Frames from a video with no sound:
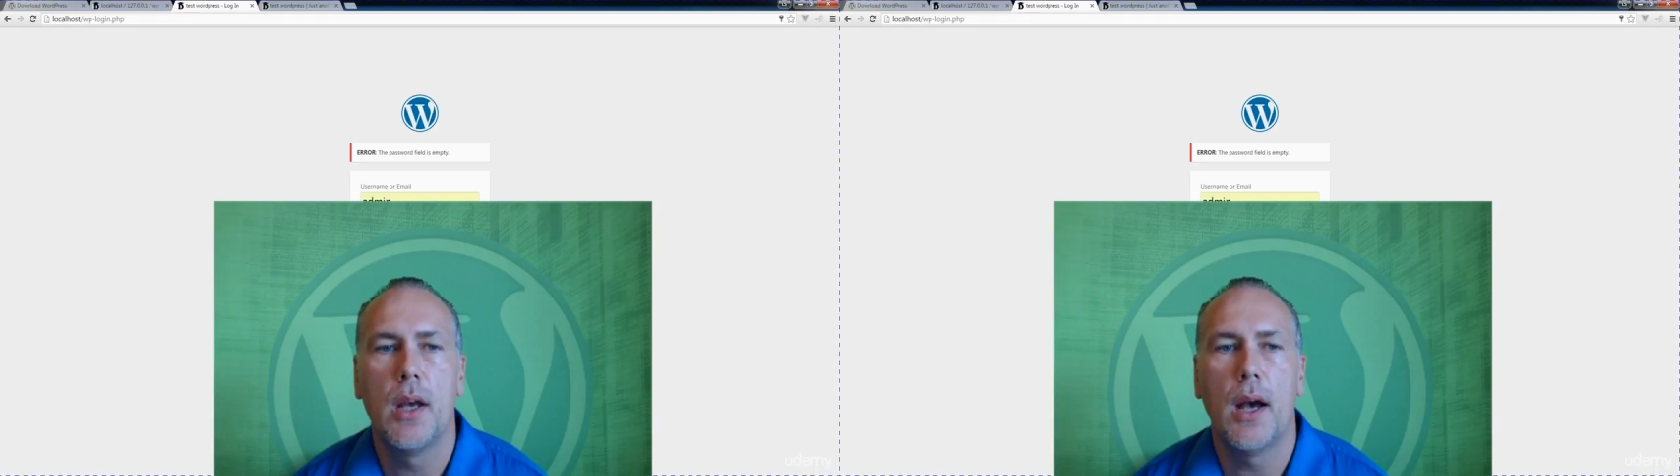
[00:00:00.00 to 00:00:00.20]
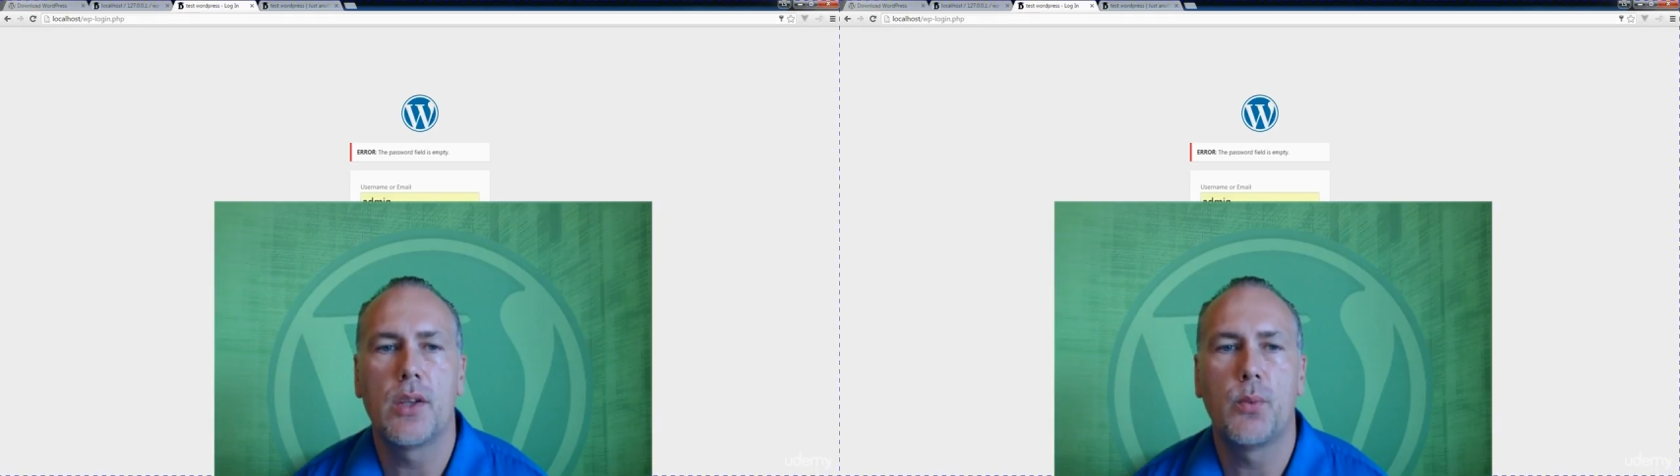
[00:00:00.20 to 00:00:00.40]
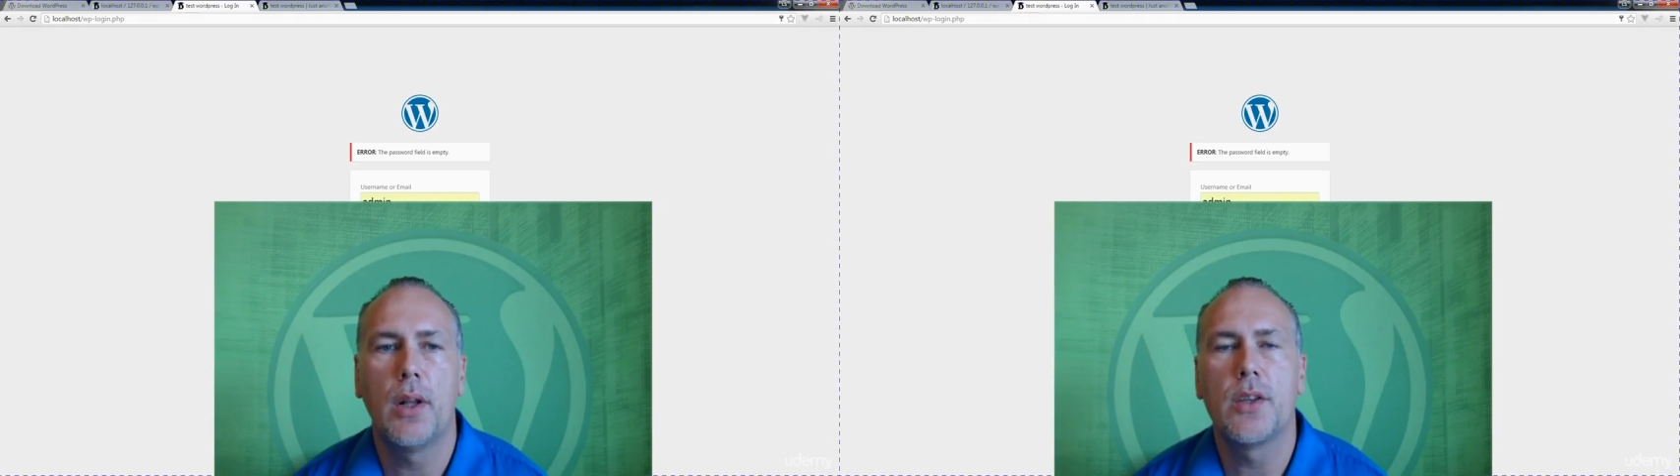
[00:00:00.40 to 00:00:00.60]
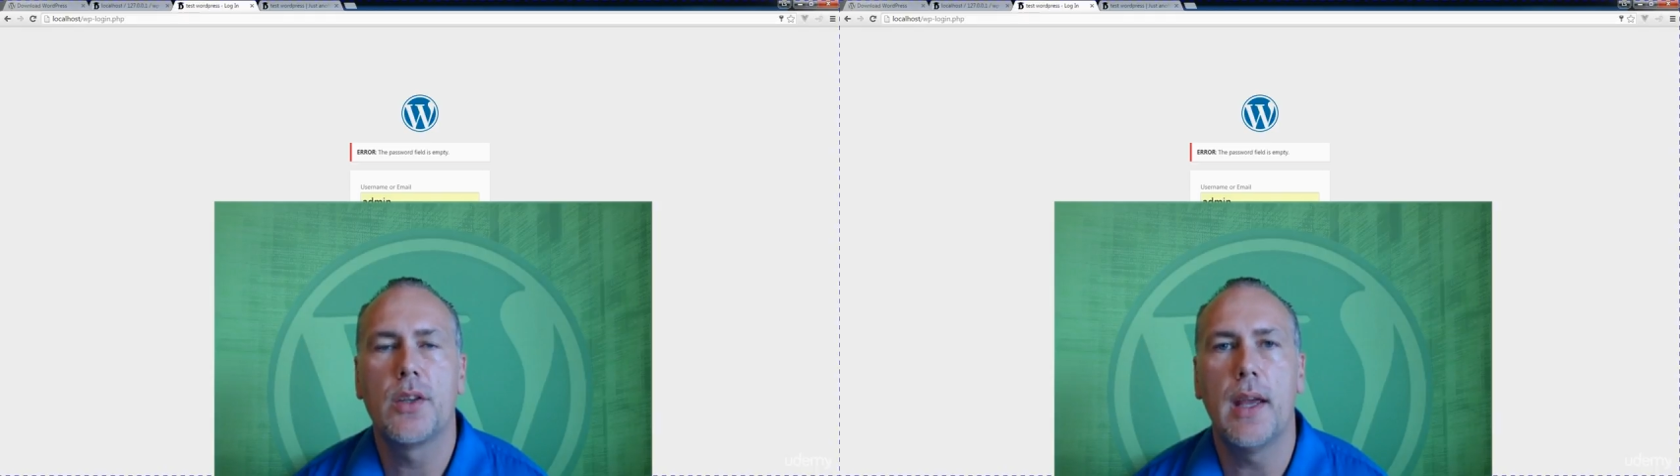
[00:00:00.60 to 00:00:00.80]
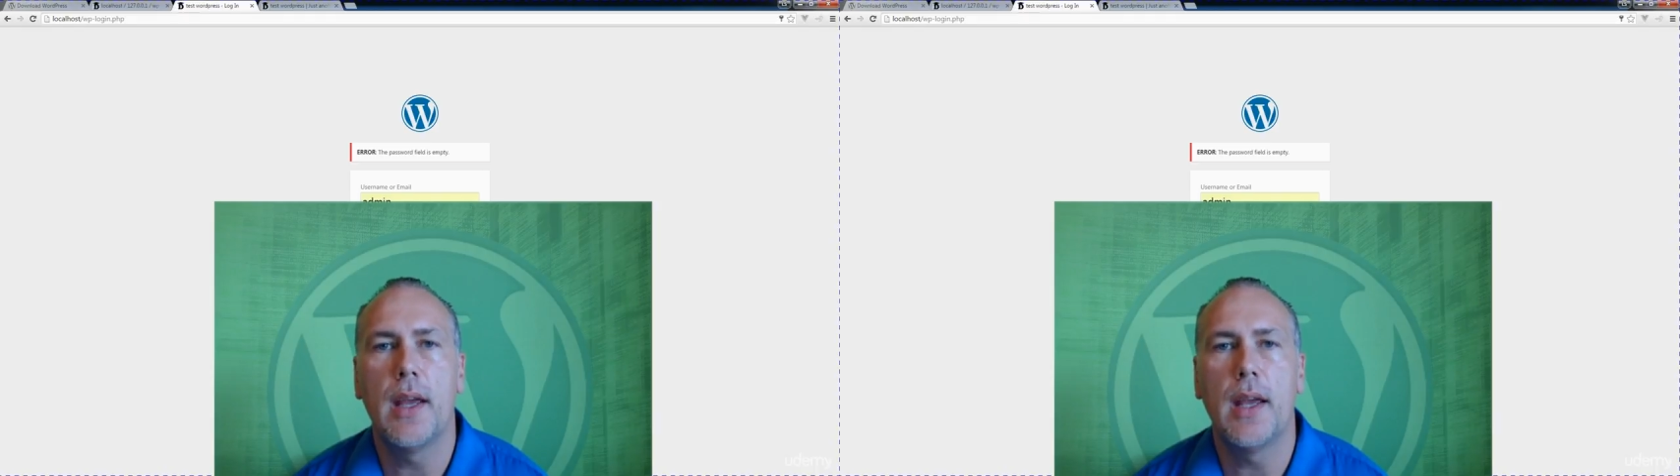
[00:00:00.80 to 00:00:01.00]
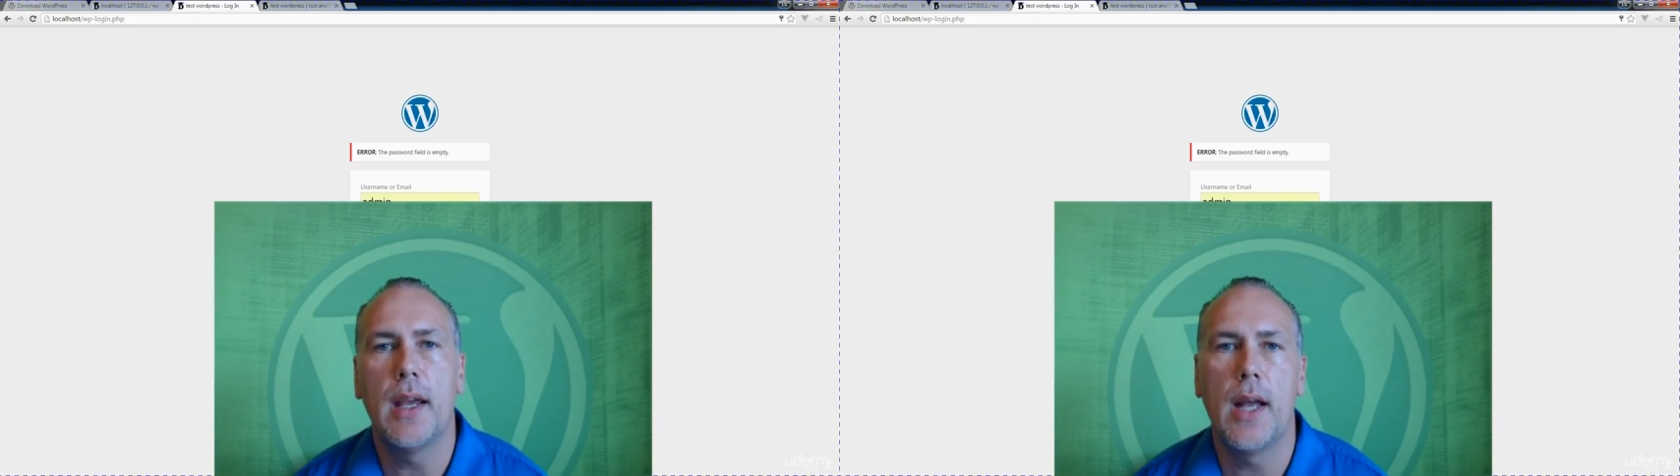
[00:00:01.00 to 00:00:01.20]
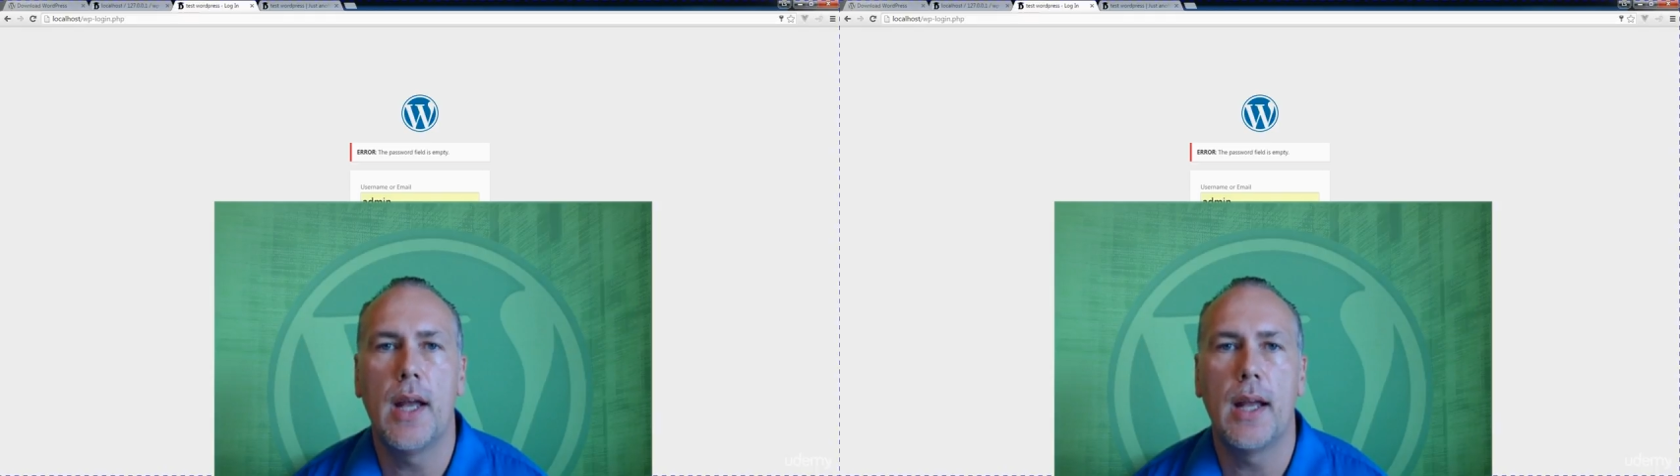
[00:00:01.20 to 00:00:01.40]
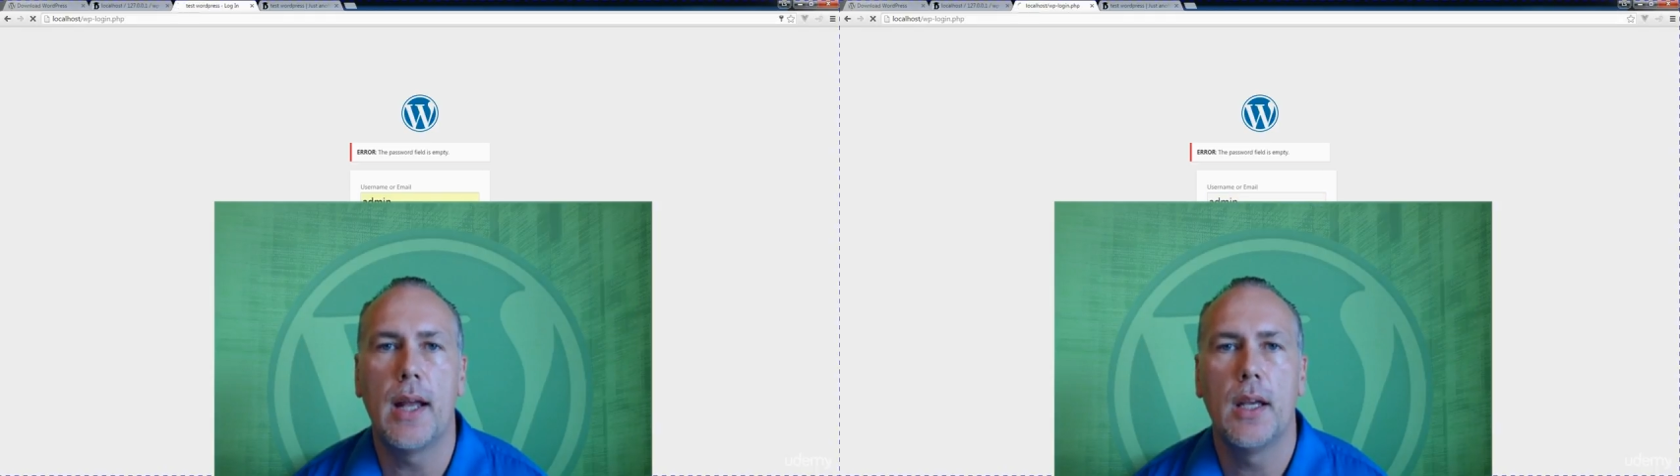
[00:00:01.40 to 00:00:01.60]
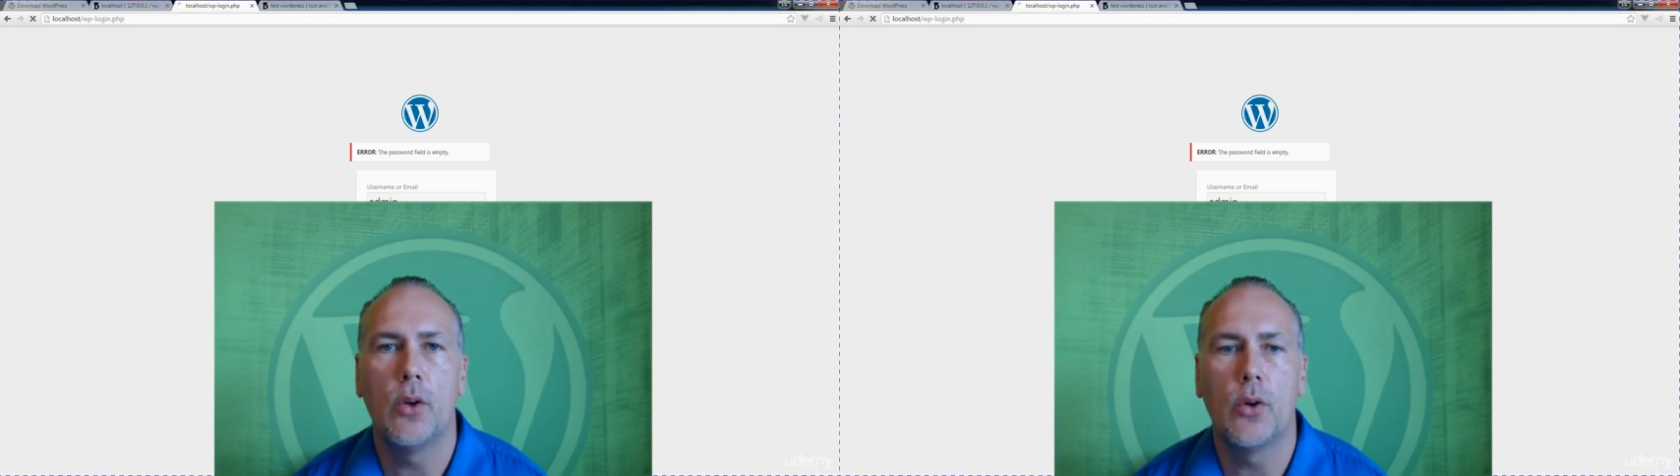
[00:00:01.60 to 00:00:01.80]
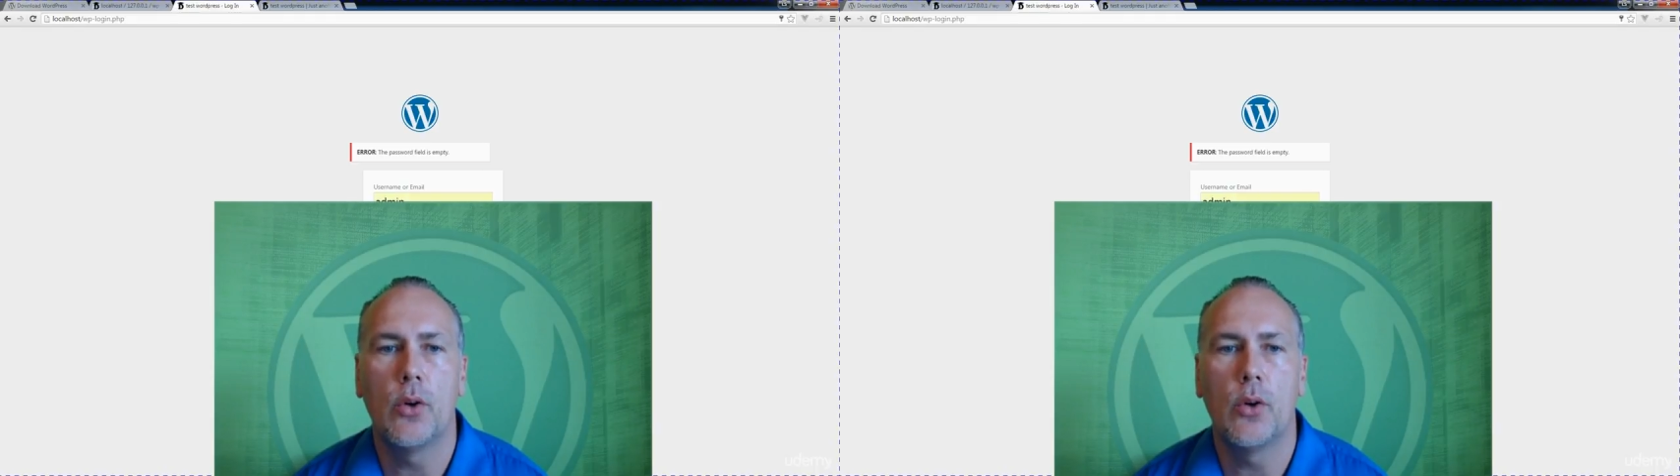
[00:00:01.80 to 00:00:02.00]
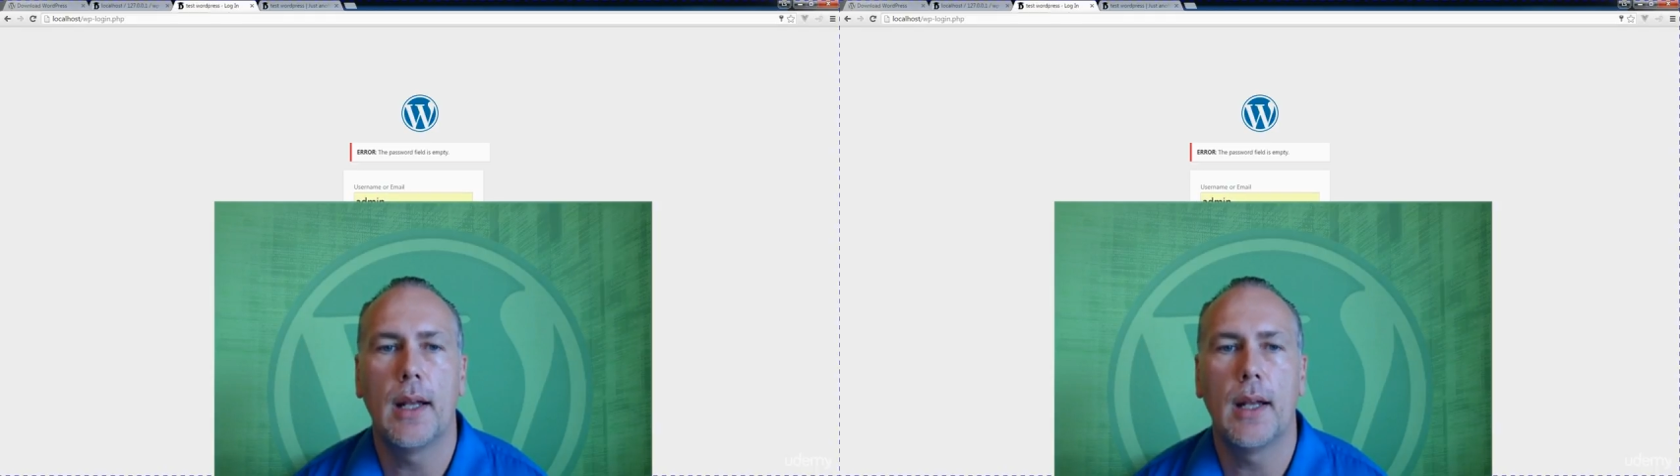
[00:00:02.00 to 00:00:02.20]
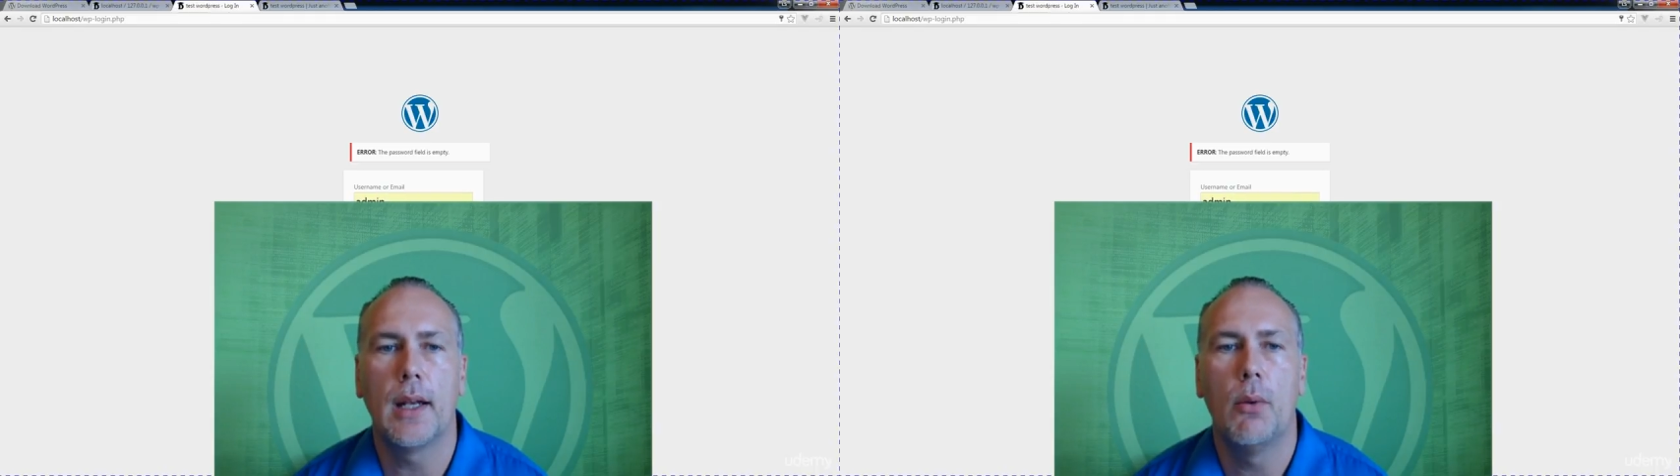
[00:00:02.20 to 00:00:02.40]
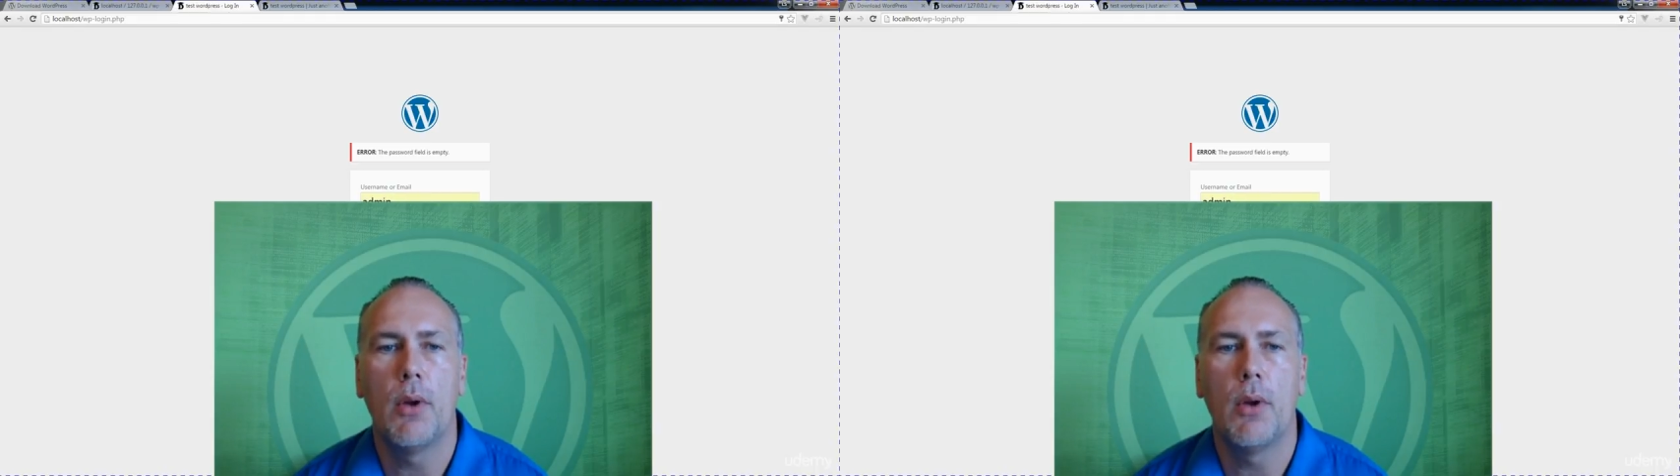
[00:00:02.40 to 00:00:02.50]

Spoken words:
as well as on the internet in order to get